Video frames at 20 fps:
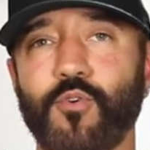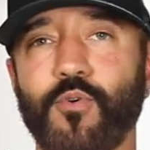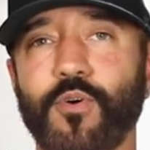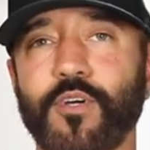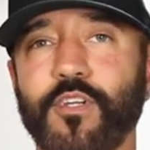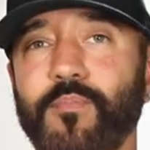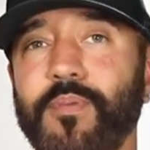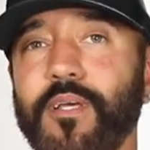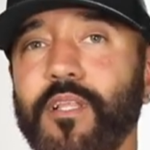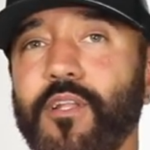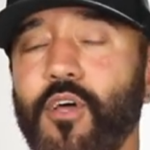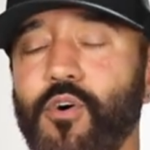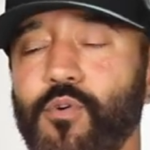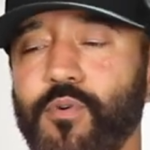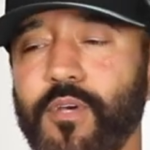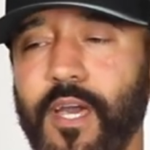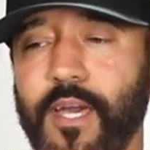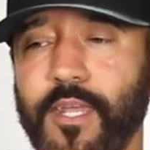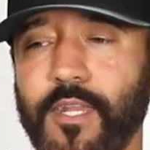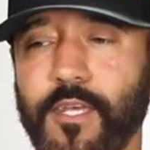going to be
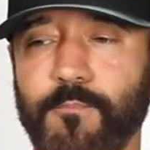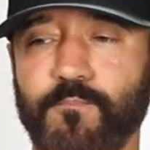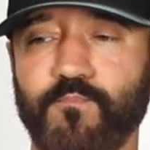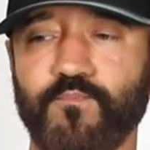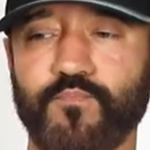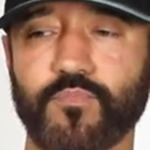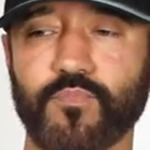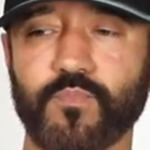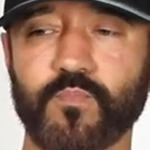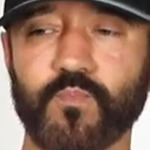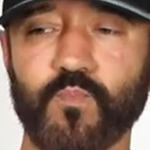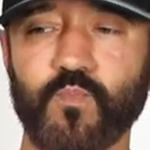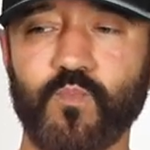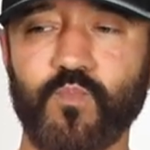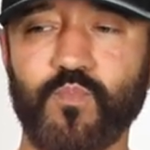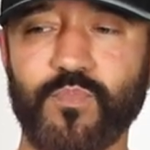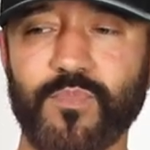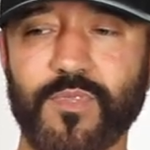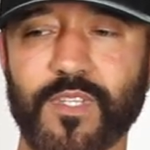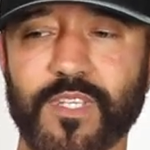located.
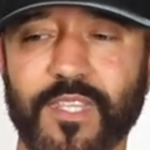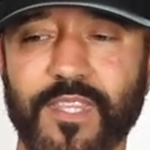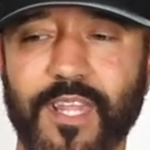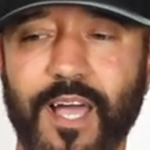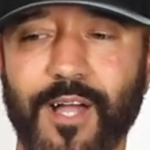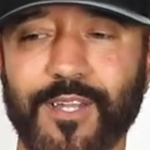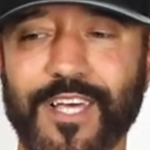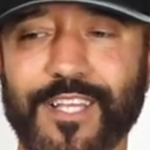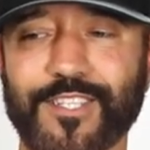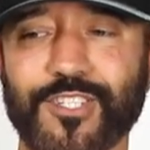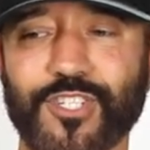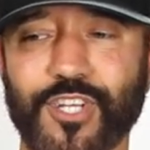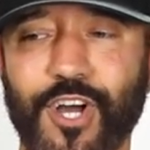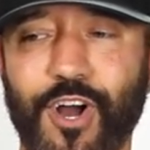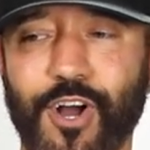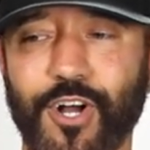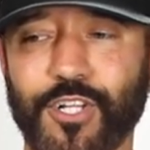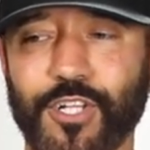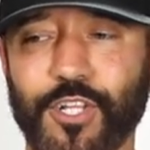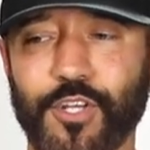Now, let's
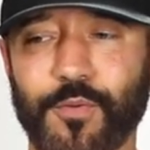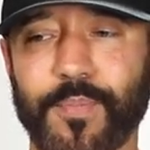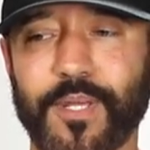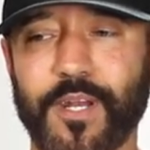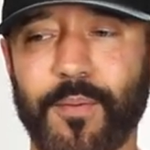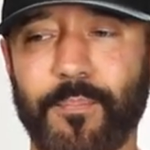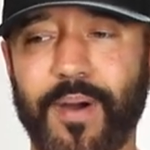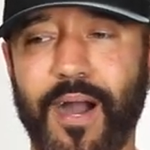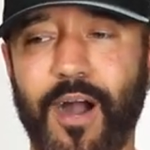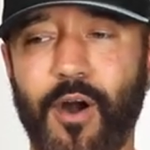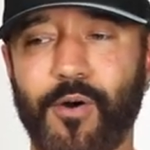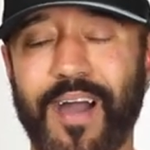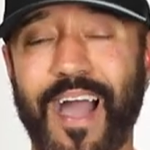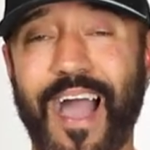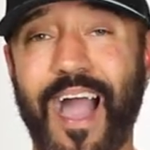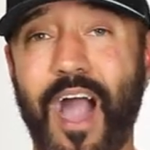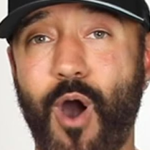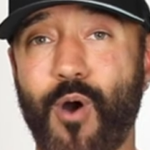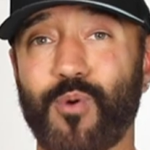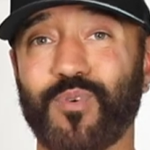talk a little bit about
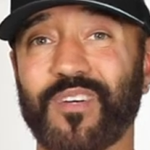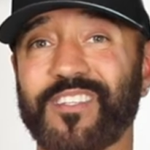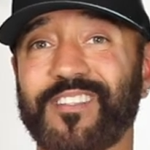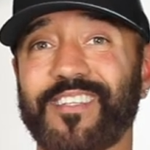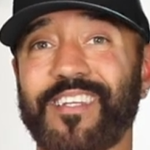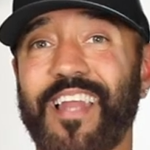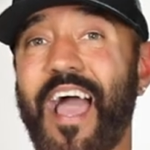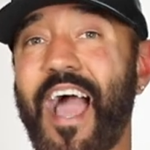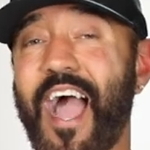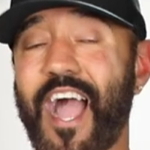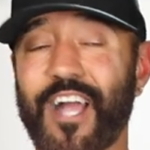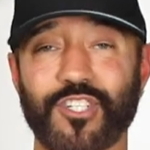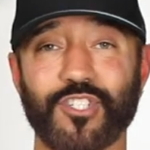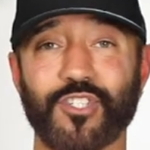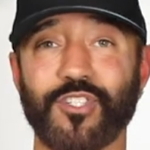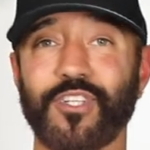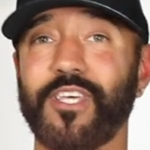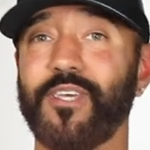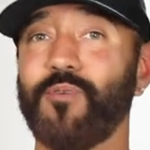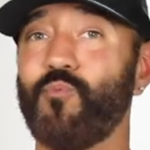how does it
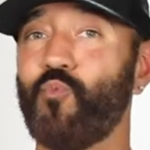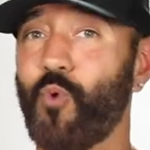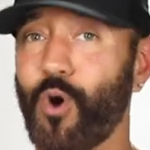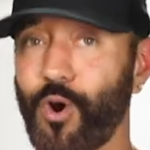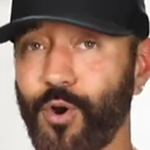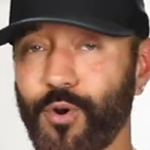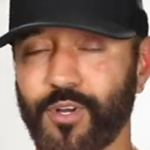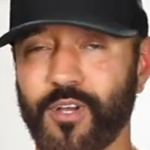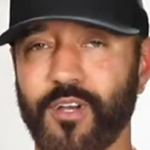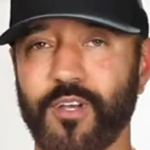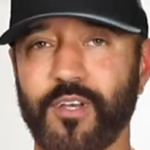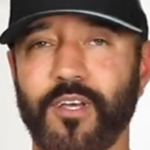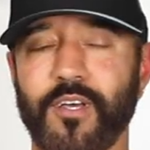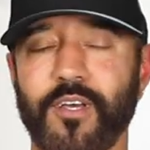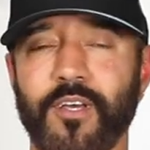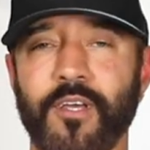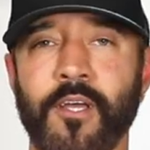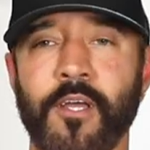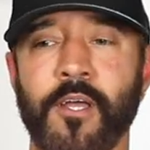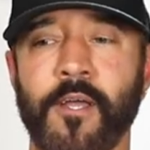actually work.
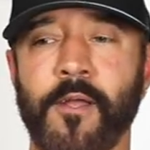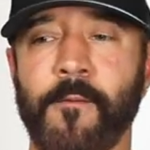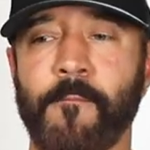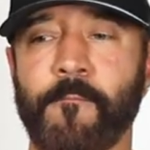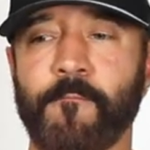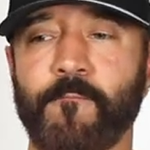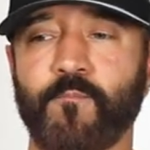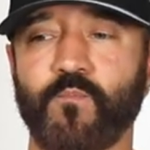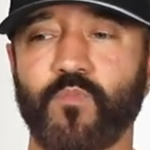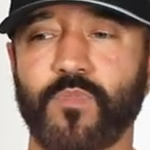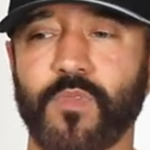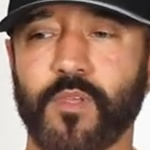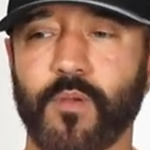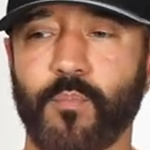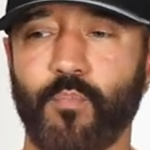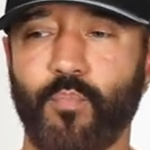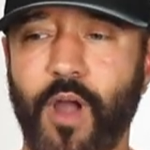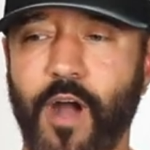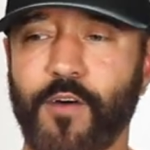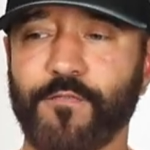
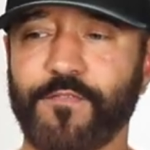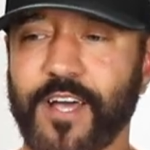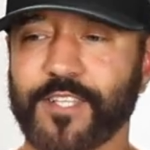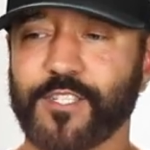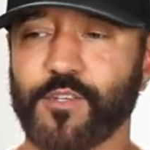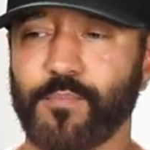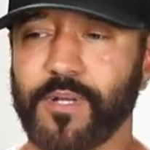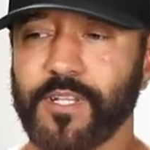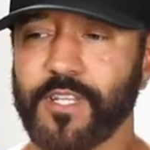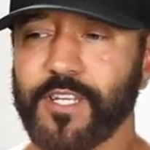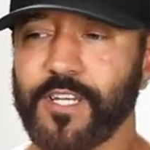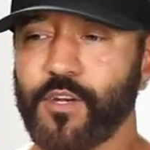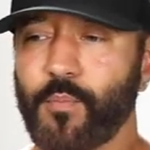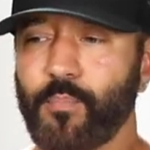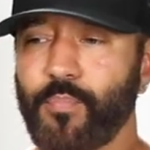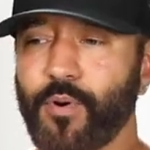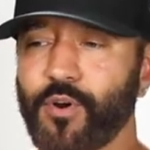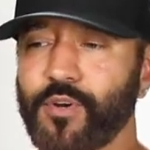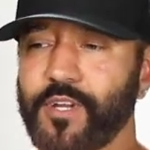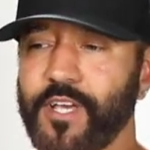Brown fat's ability to
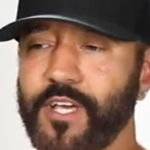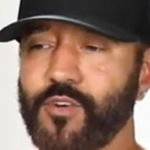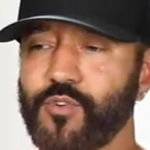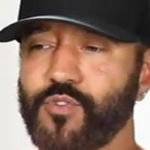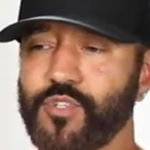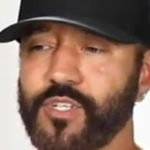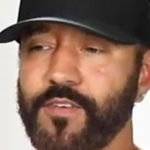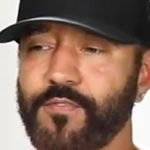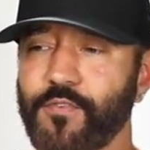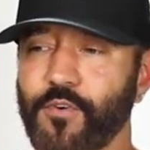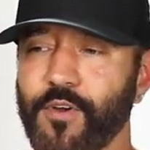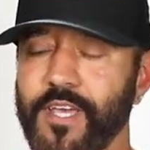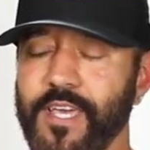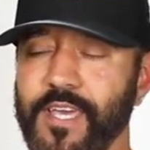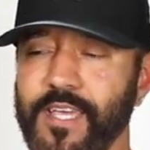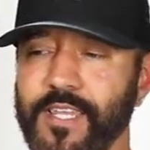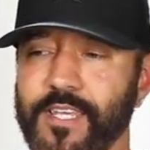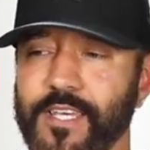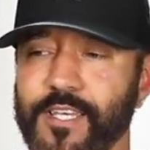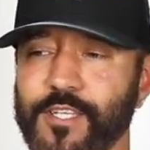burn energy for
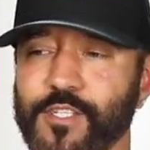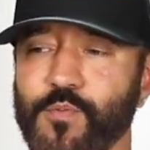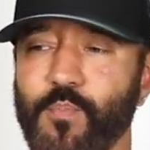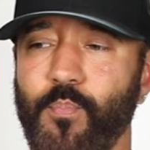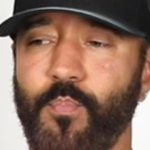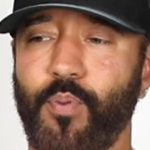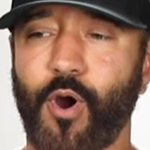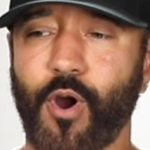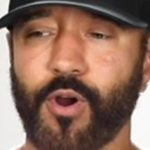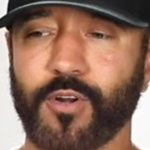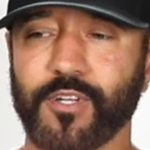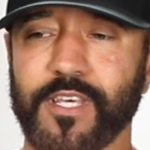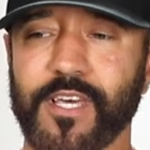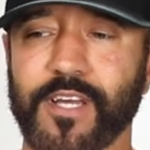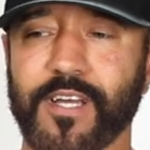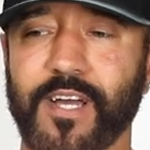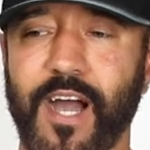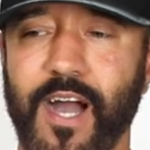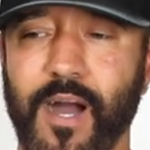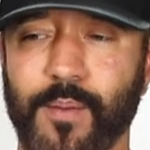heat is partly
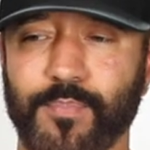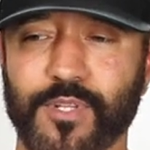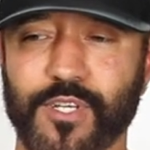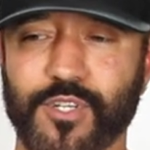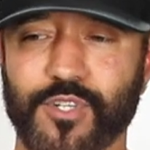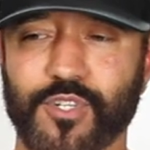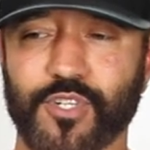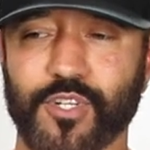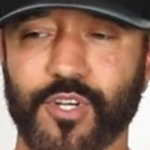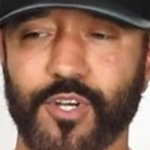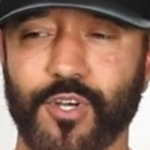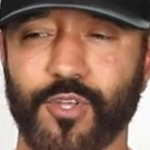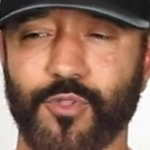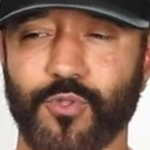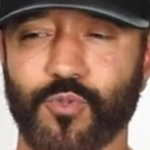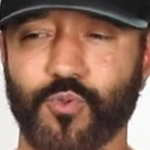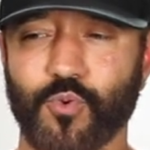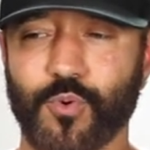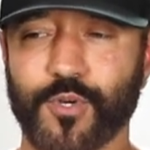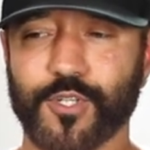accomplished
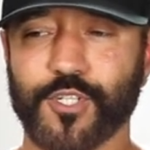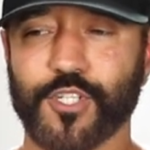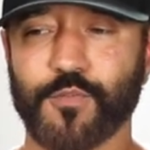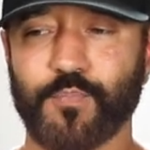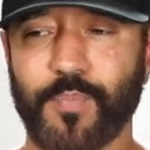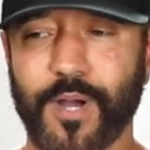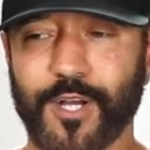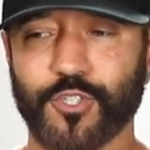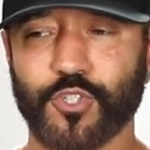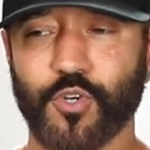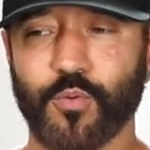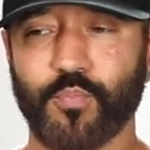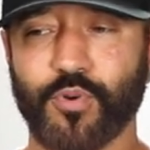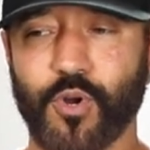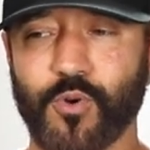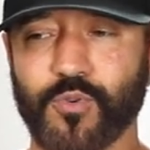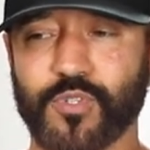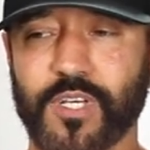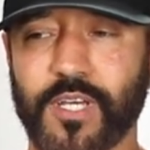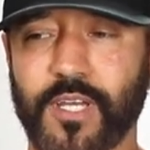through a special
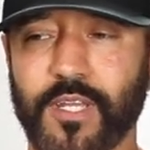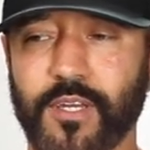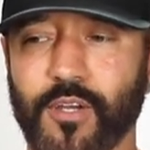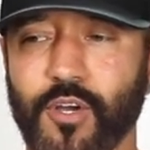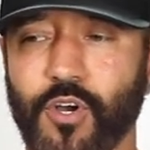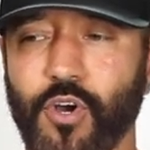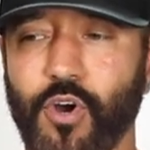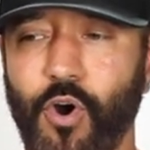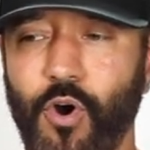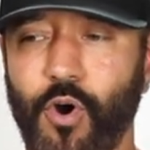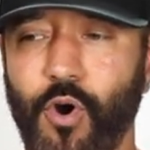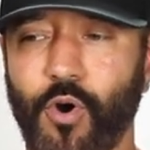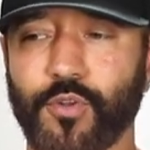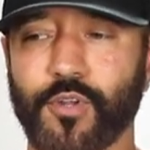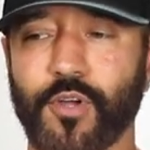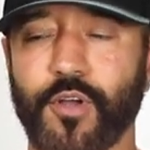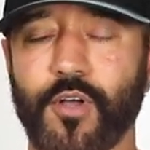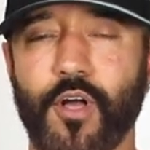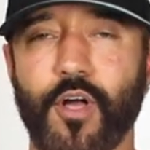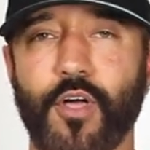protein
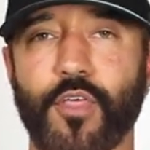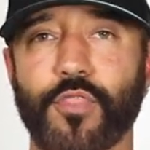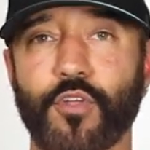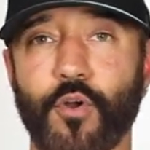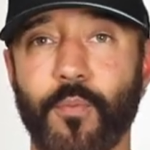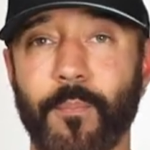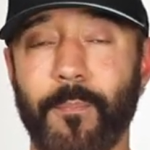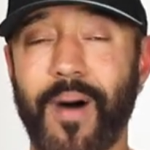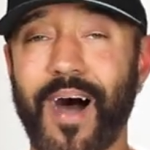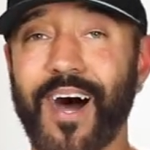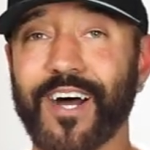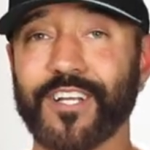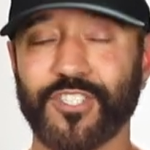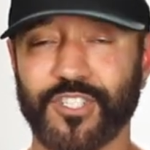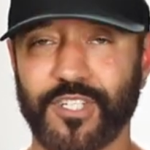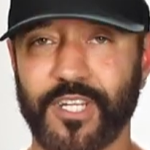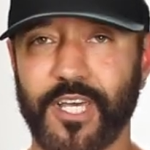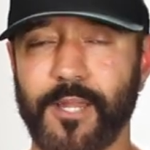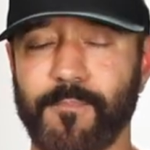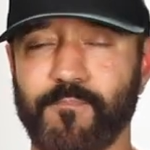called
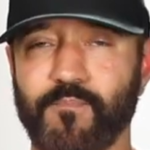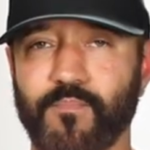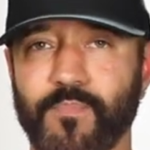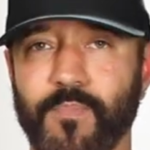thermogenin.